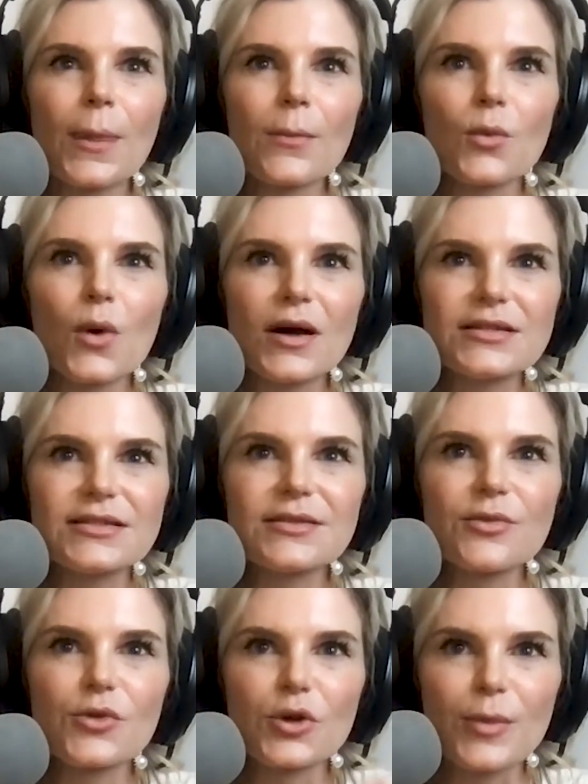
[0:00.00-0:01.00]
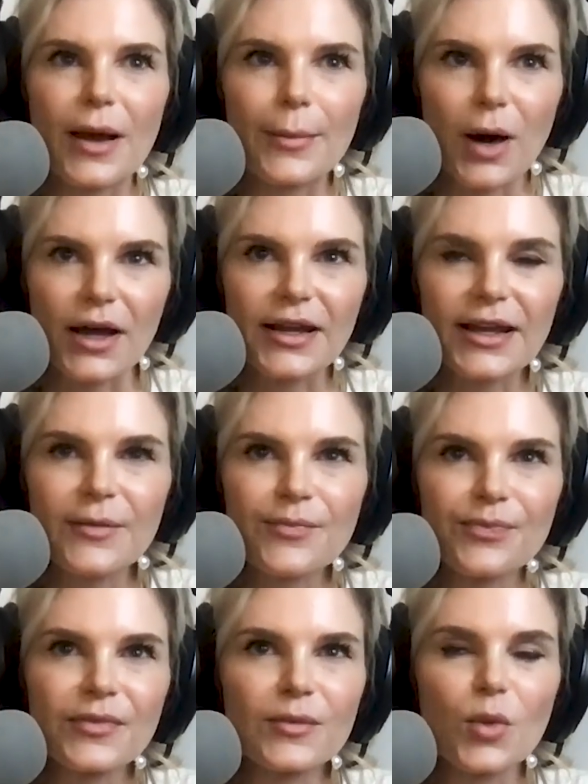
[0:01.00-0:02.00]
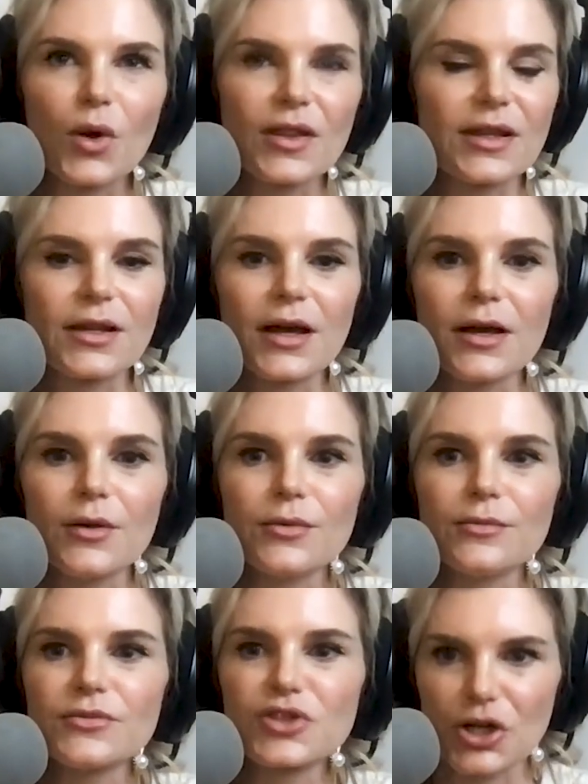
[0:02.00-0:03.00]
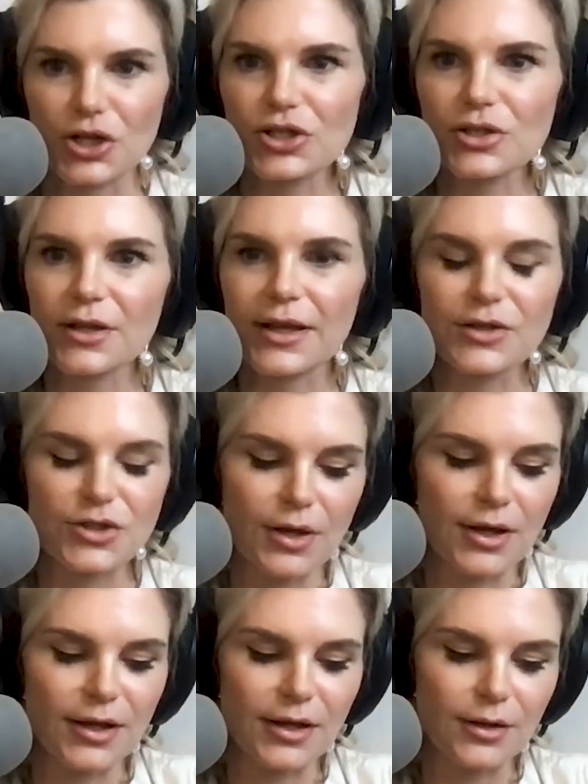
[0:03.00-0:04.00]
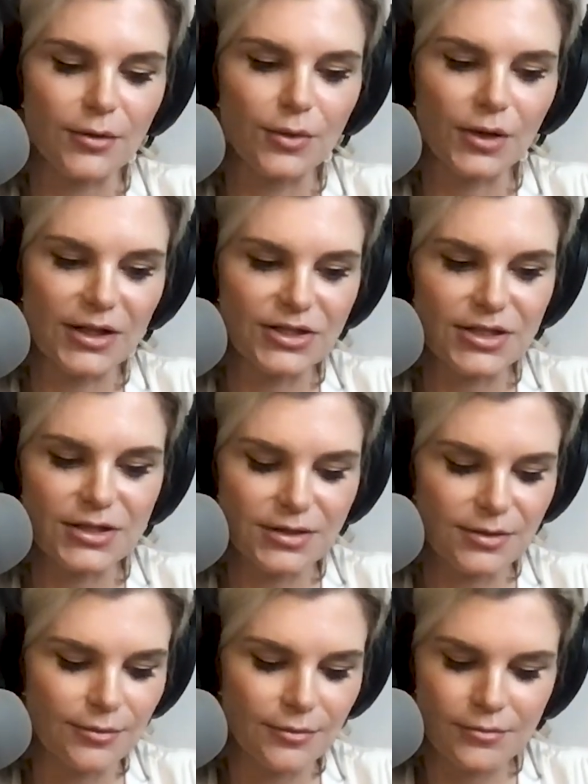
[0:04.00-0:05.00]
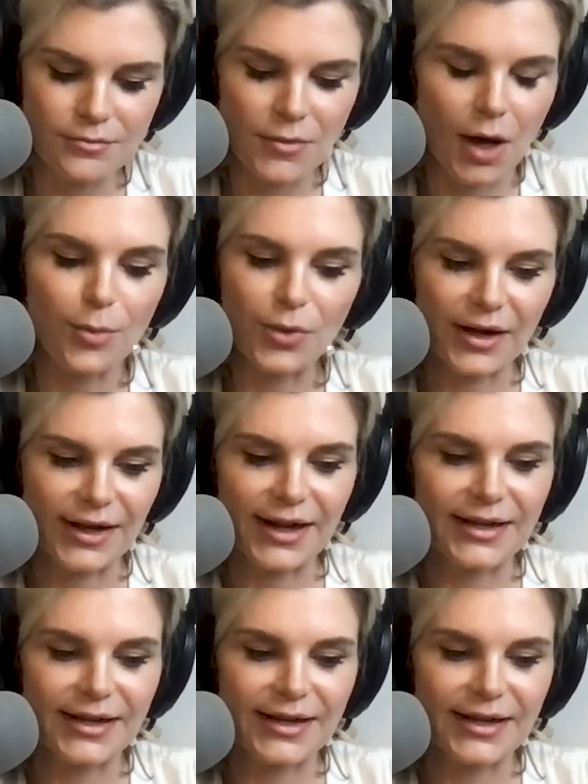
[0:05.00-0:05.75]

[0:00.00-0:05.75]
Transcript: was through my body more than a church, like a religious upbringing.